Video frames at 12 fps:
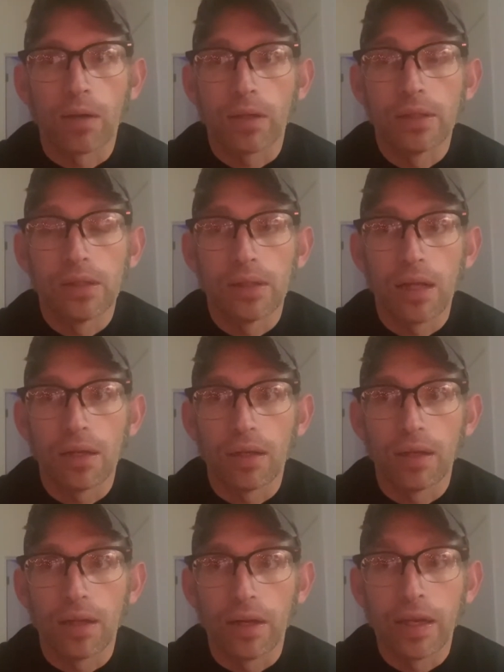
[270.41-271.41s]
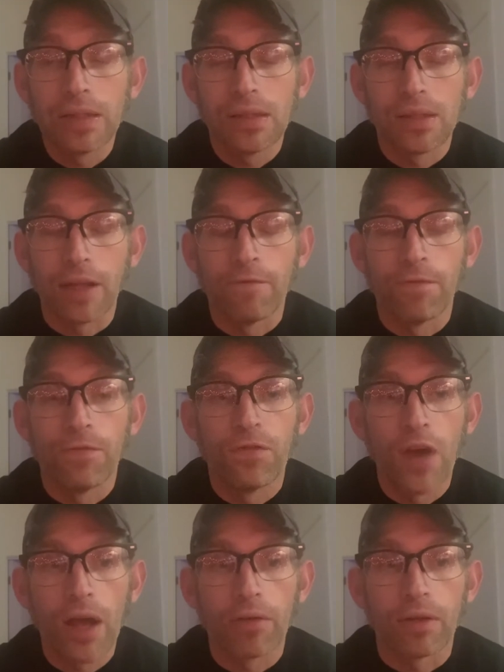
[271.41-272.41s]
Because this is a
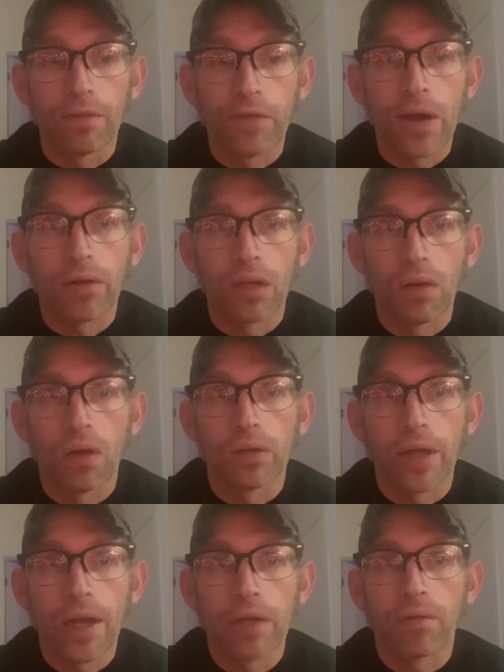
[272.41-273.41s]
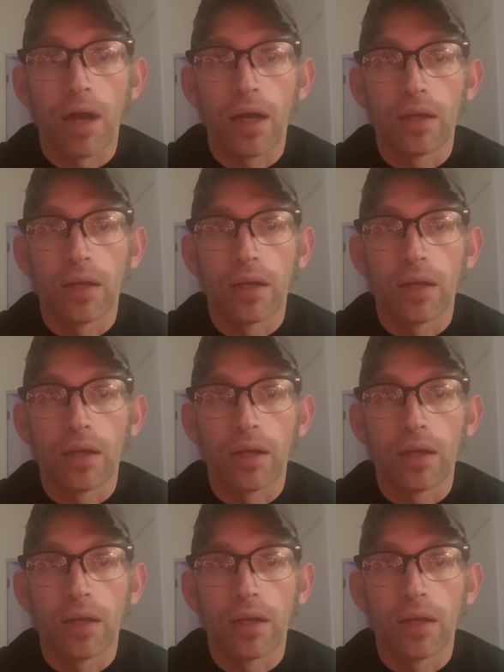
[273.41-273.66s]
very long hayride.